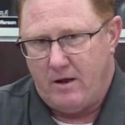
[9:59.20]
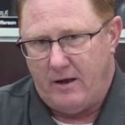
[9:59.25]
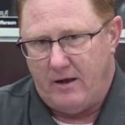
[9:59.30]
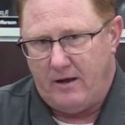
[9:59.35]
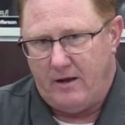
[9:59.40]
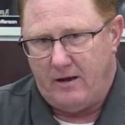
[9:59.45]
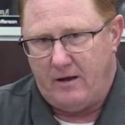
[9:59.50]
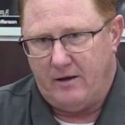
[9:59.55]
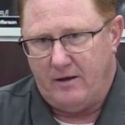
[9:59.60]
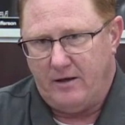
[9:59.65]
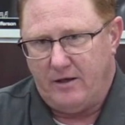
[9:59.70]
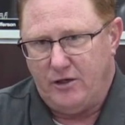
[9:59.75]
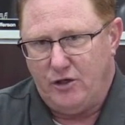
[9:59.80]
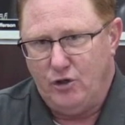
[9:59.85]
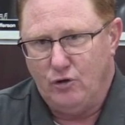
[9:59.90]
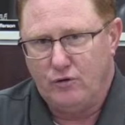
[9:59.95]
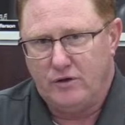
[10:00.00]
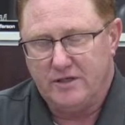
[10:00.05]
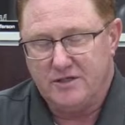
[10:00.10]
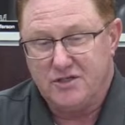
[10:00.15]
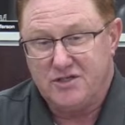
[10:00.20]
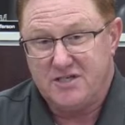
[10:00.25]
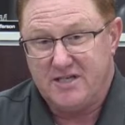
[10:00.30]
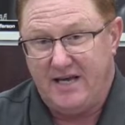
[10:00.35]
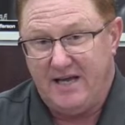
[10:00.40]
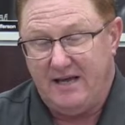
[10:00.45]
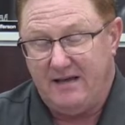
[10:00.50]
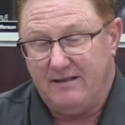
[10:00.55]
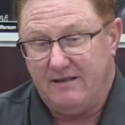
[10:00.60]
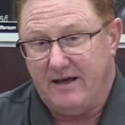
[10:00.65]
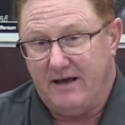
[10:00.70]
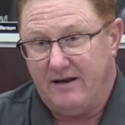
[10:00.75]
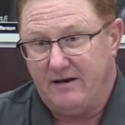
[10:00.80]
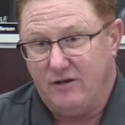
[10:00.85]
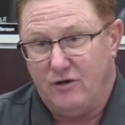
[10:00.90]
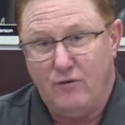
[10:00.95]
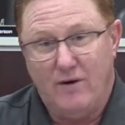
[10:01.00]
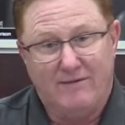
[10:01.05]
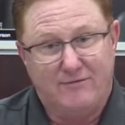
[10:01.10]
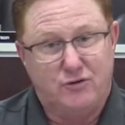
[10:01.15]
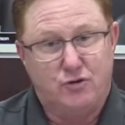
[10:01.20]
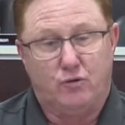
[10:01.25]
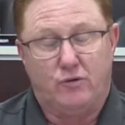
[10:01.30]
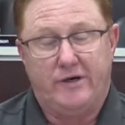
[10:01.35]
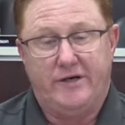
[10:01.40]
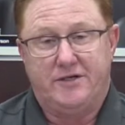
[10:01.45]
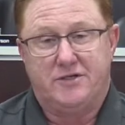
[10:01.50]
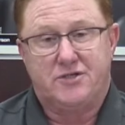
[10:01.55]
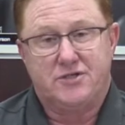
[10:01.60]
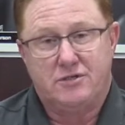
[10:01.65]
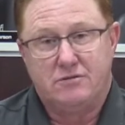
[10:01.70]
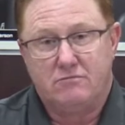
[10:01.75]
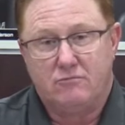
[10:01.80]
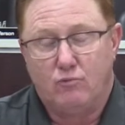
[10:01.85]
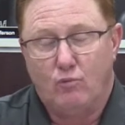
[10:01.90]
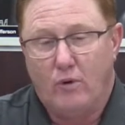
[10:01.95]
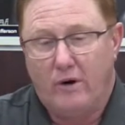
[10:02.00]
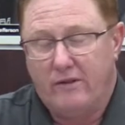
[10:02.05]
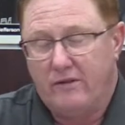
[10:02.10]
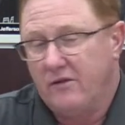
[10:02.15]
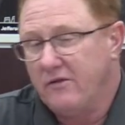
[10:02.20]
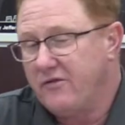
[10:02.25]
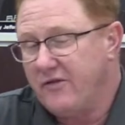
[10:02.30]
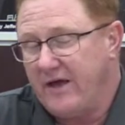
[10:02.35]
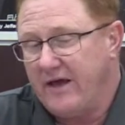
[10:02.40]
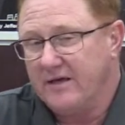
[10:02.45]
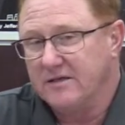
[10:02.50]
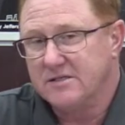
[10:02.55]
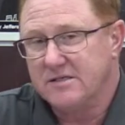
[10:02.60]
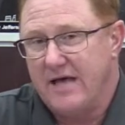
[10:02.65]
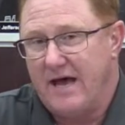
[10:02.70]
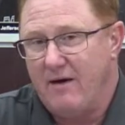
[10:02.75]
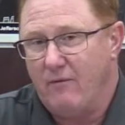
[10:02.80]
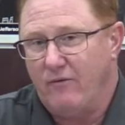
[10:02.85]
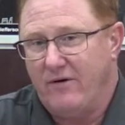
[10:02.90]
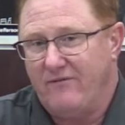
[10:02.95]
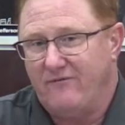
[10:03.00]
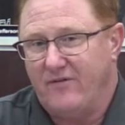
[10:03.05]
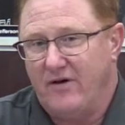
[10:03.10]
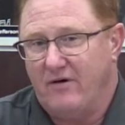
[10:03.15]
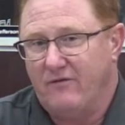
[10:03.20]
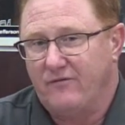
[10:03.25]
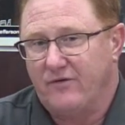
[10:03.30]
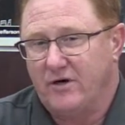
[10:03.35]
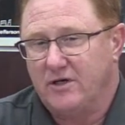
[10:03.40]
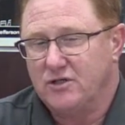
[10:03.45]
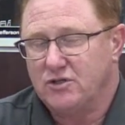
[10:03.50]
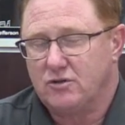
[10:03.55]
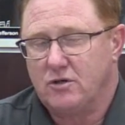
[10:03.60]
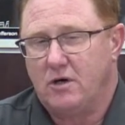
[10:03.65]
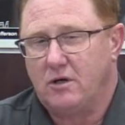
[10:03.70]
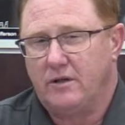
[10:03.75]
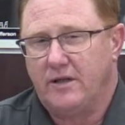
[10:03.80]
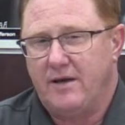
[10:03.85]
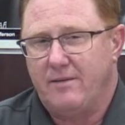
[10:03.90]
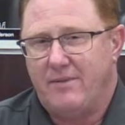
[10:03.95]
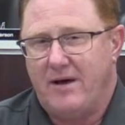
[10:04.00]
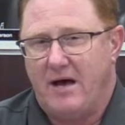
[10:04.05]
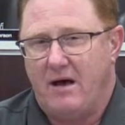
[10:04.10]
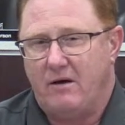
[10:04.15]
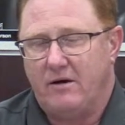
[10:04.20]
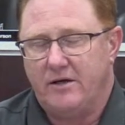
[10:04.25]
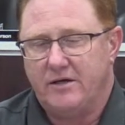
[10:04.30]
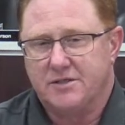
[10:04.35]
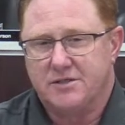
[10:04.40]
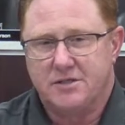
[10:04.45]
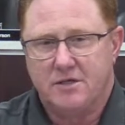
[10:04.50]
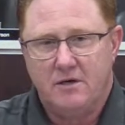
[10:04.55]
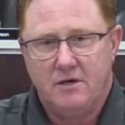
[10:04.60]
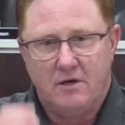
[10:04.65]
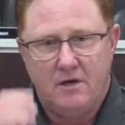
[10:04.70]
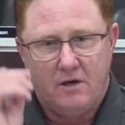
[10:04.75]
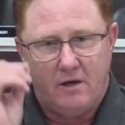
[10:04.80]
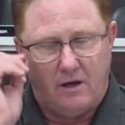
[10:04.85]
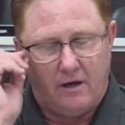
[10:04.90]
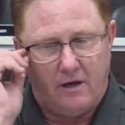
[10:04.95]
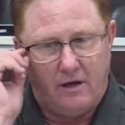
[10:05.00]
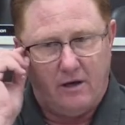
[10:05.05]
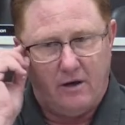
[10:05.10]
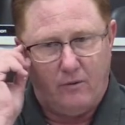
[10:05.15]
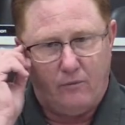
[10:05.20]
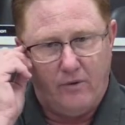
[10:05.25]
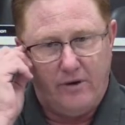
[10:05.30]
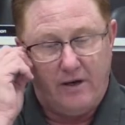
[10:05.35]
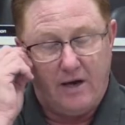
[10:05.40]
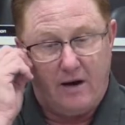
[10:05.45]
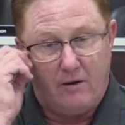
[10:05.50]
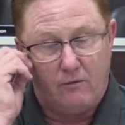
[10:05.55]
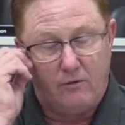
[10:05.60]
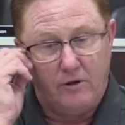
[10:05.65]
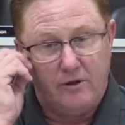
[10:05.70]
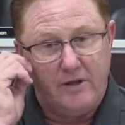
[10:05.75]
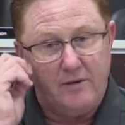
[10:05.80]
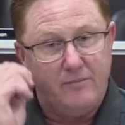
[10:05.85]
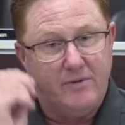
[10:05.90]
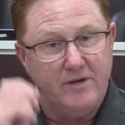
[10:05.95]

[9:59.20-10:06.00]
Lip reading: You can see that you have choice. One of the things that we felt very strongly about is we got really